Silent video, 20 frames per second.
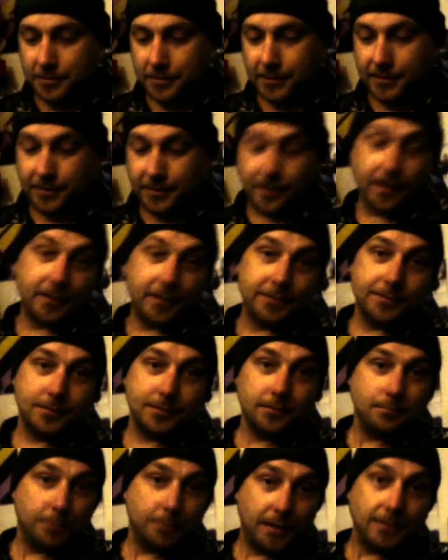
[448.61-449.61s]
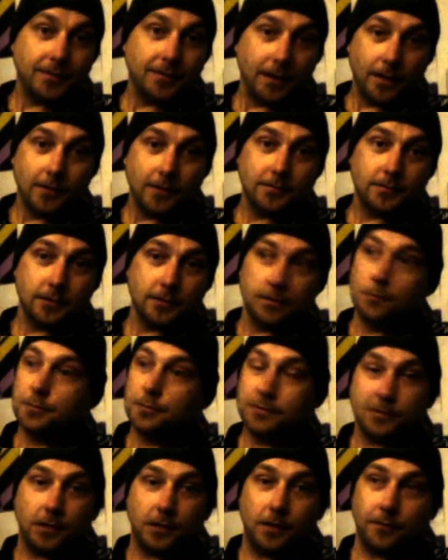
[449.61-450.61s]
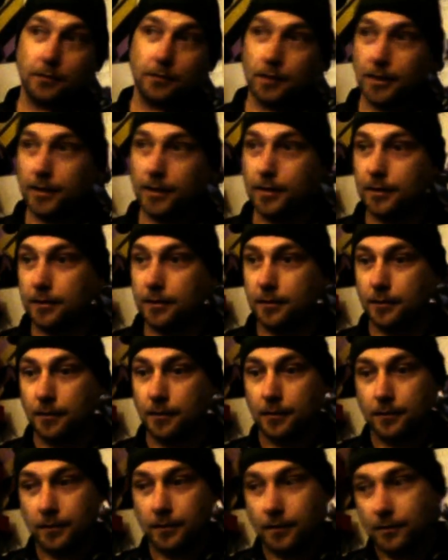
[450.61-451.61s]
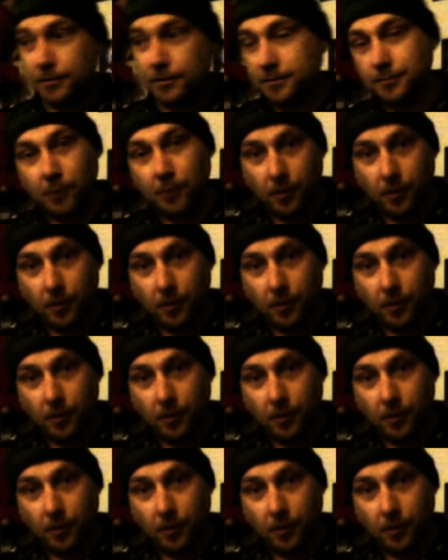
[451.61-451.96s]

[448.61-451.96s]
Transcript: He's having flashbacks of his clear mode, He